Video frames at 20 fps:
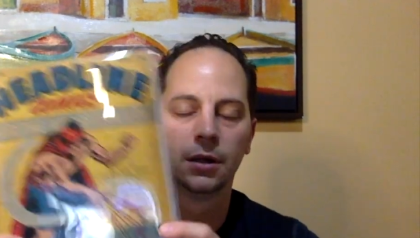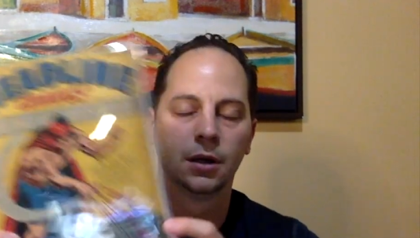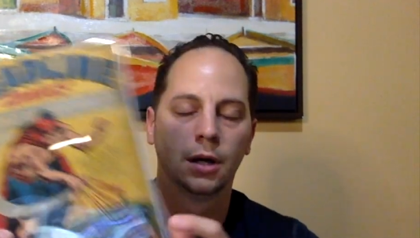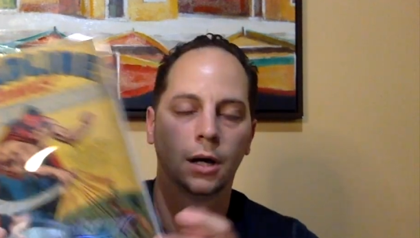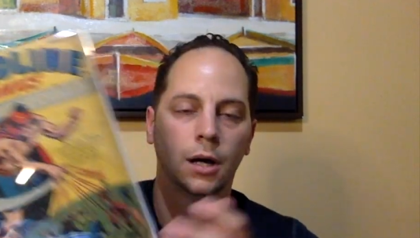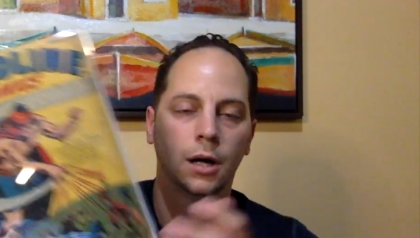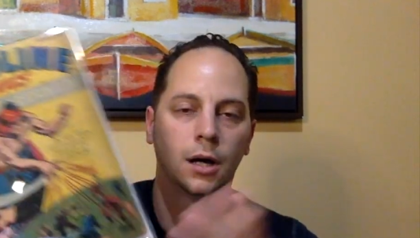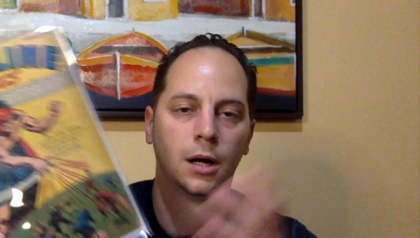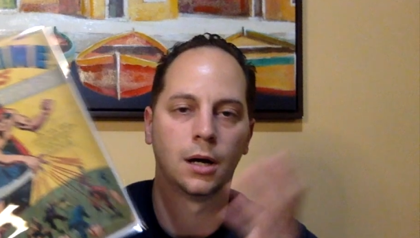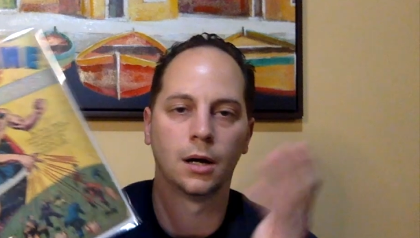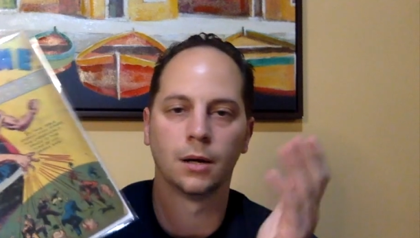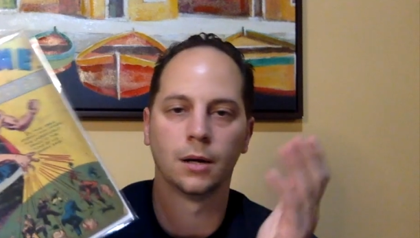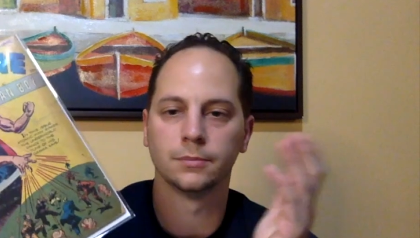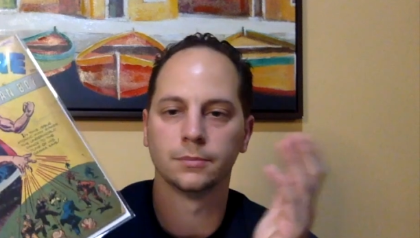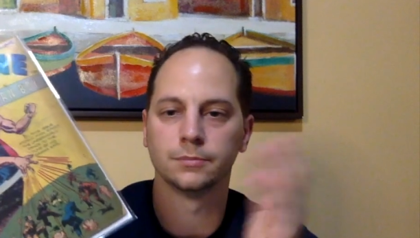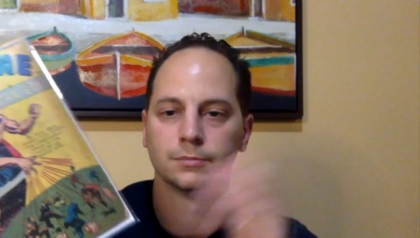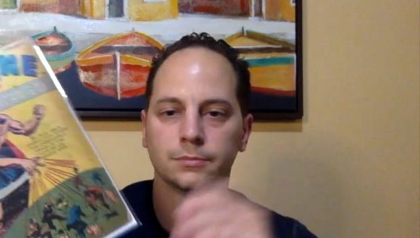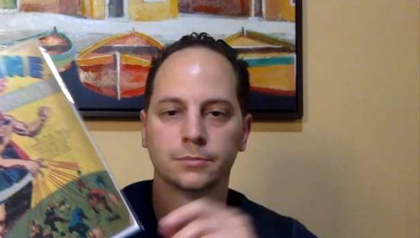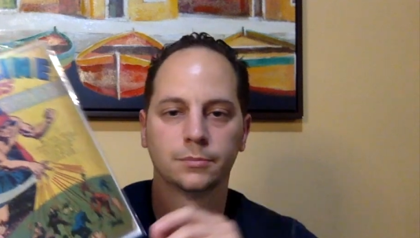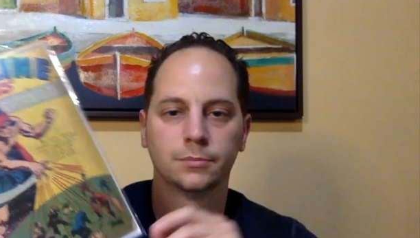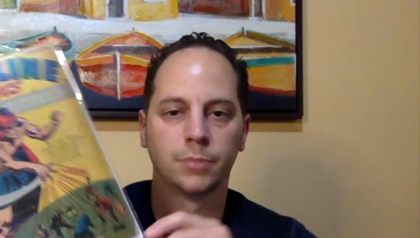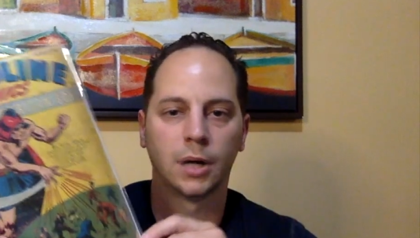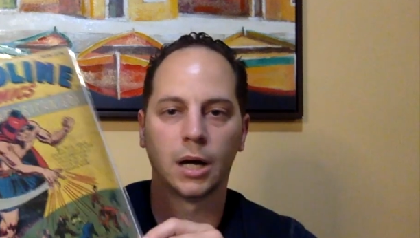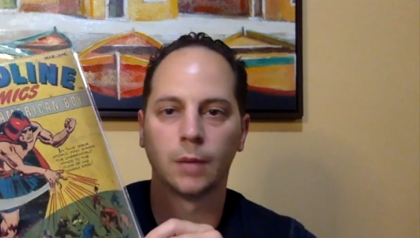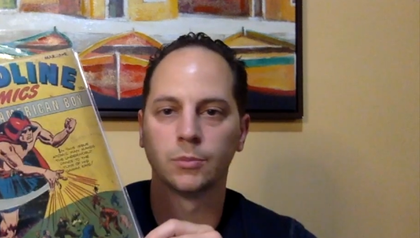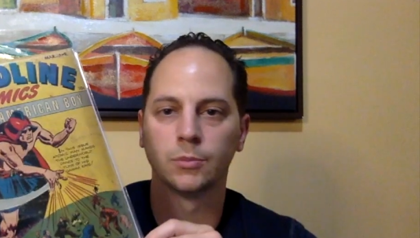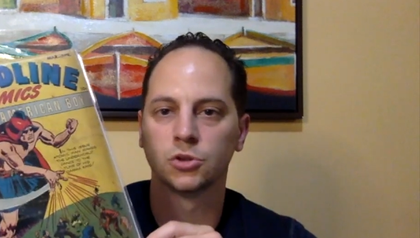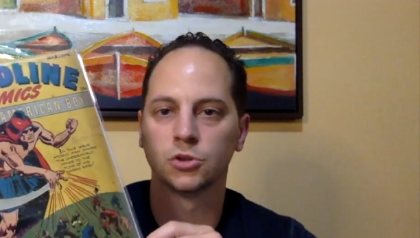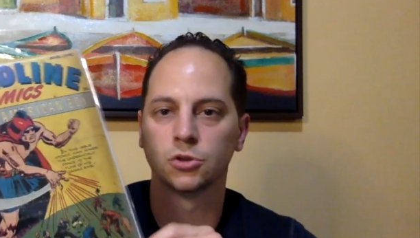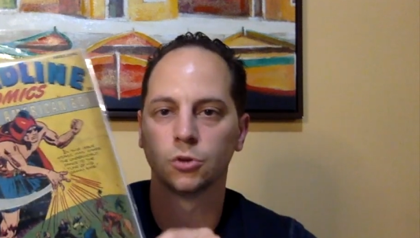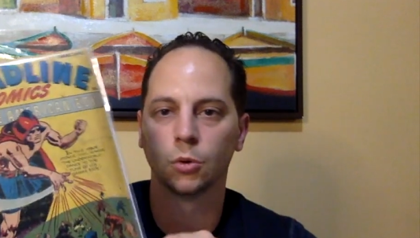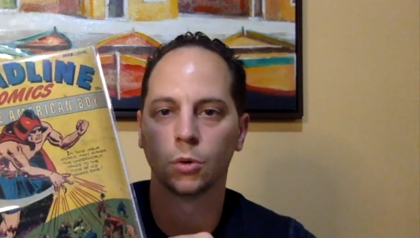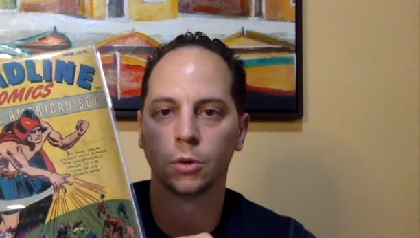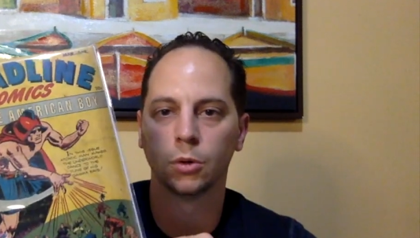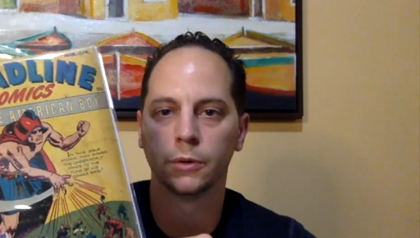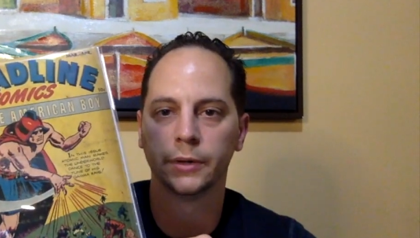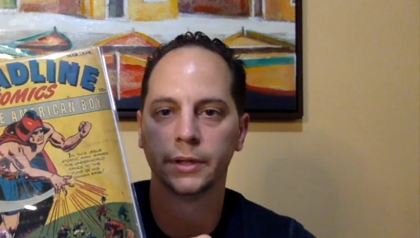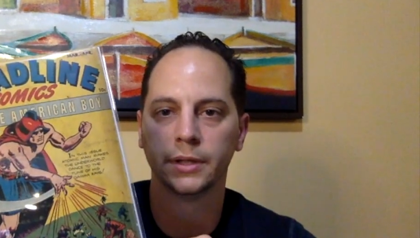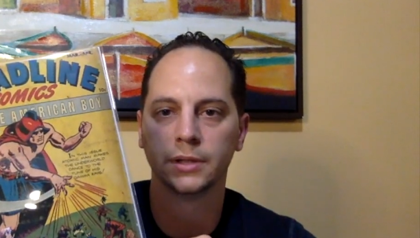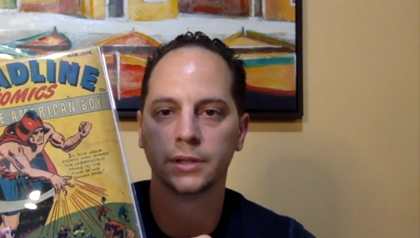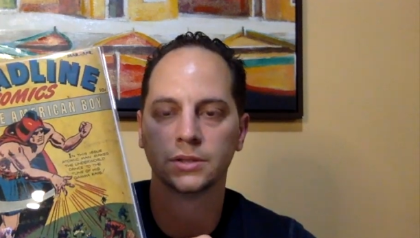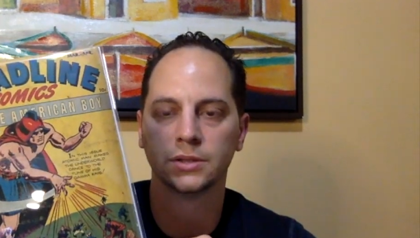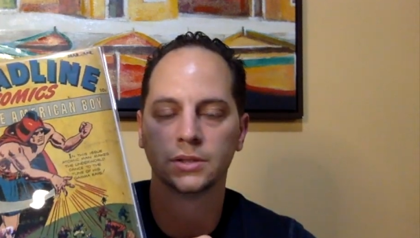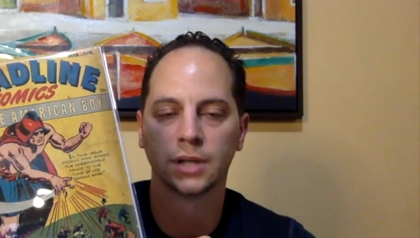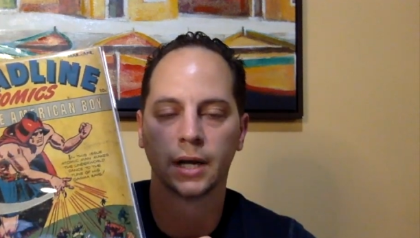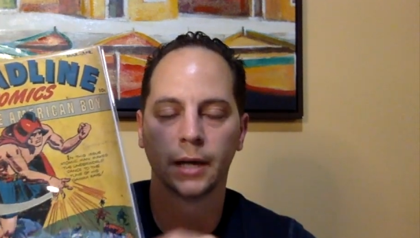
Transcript: uh, bomb stories.